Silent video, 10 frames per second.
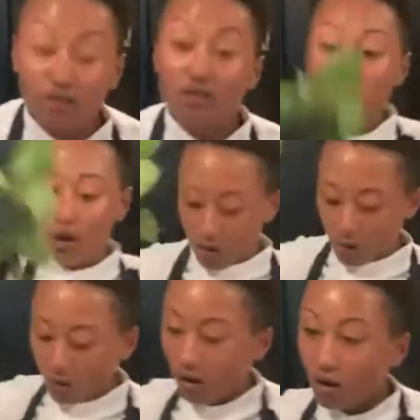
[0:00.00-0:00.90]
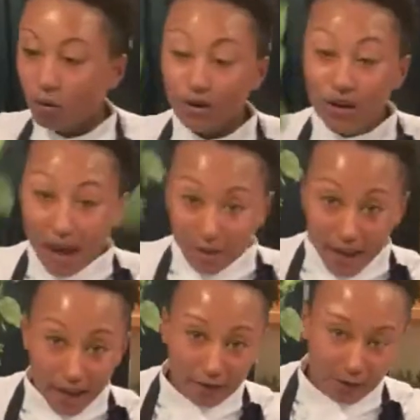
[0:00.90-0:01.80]
So we grabbed a
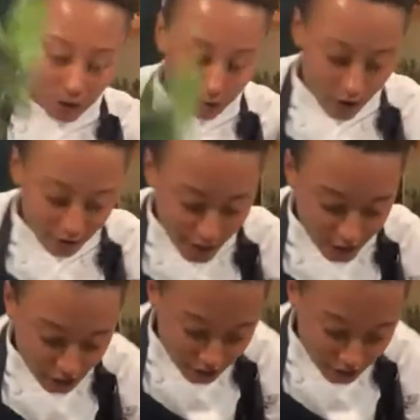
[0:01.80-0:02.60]
handful of our veggies,